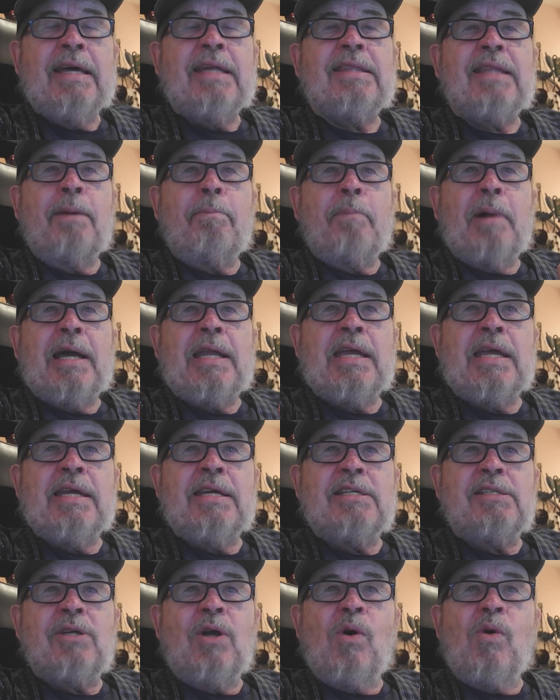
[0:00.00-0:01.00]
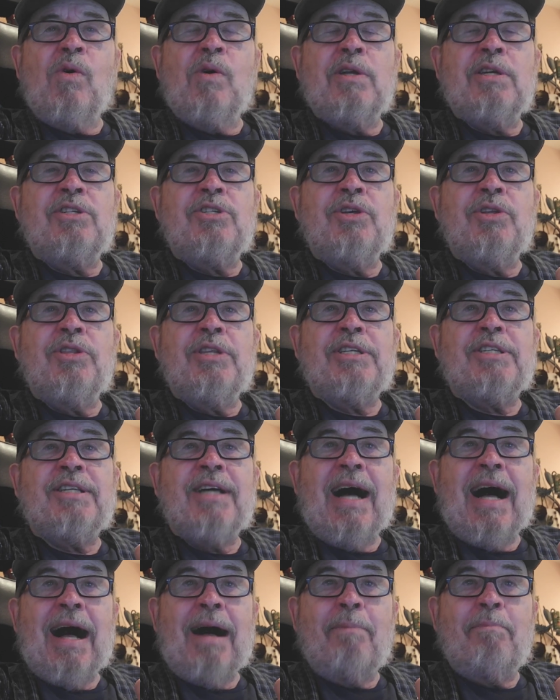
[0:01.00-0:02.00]
The money is going to the
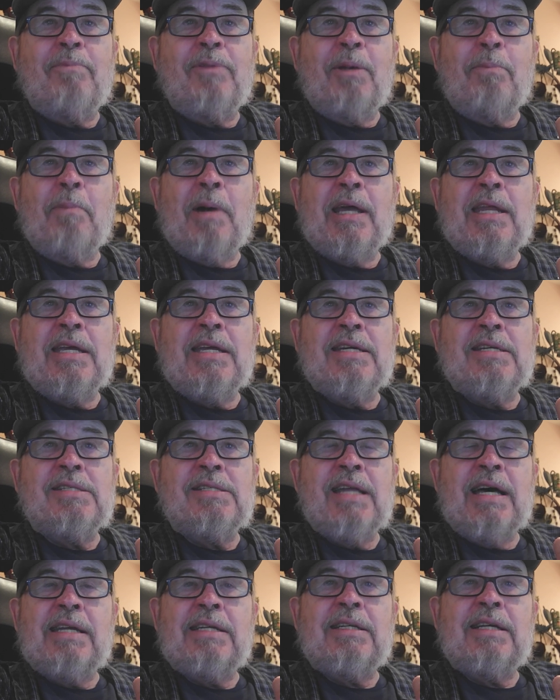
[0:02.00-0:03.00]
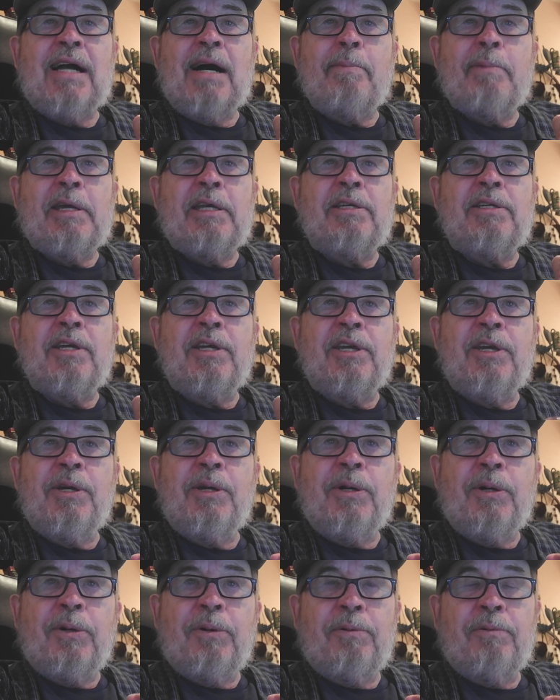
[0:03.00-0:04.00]
top. The money is not coming to
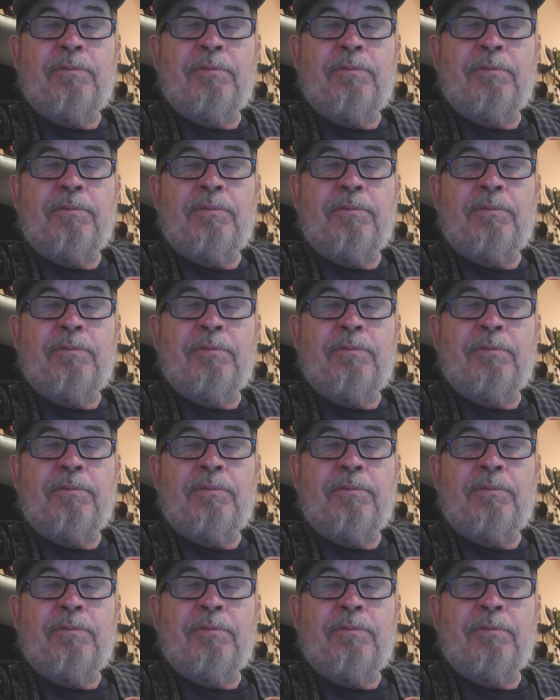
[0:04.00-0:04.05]
you.